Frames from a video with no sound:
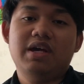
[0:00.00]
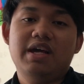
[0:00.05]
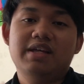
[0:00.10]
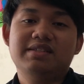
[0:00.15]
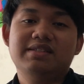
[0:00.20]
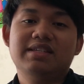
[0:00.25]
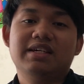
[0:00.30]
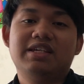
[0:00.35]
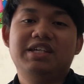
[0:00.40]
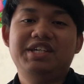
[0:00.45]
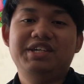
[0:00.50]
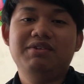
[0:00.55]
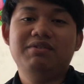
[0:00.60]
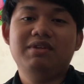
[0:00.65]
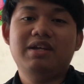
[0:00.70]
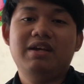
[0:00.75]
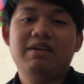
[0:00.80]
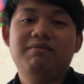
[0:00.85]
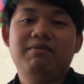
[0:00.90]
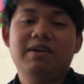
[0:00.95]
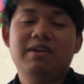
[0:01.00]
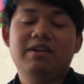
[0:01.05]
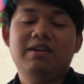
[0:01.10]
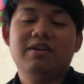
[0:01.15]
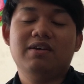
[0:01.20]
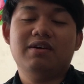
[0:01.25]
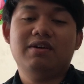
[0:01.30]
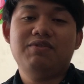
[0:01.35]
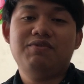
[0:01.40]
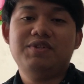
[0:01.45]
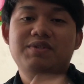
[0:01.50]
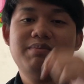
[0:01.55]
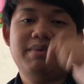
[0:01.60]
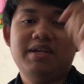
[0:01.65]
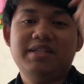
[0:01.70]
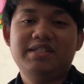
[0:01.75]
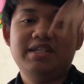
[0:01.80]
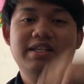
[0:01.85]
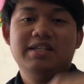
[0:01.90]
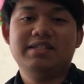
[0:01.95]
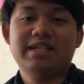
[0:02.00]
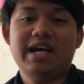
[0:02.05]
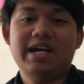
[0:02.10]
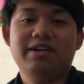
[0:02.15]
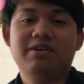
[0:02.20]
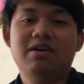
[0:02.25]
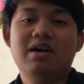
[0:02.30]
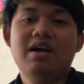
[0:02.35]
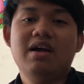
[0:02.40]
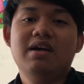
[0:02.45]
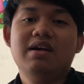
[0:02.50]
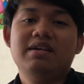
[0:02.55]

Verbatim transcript: It's a Q&A video, if you might see the title.